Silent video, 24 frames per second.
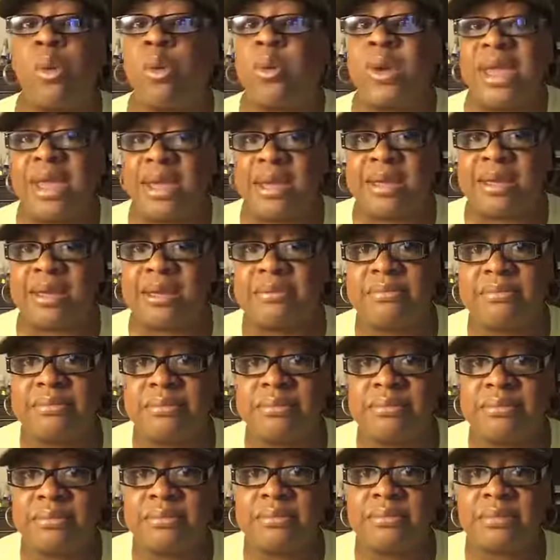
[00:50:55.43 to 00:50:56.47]
week.
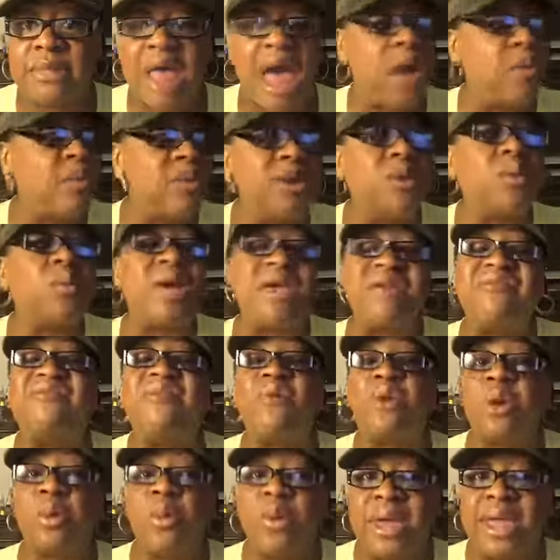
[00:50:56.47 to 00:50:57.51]
I went away
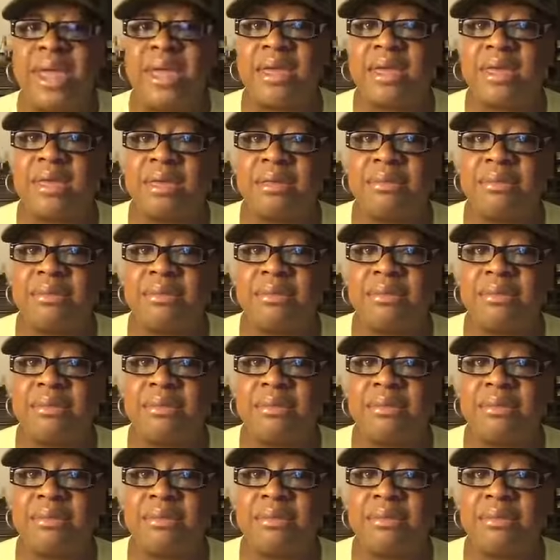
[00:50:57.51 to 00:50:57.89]
for a week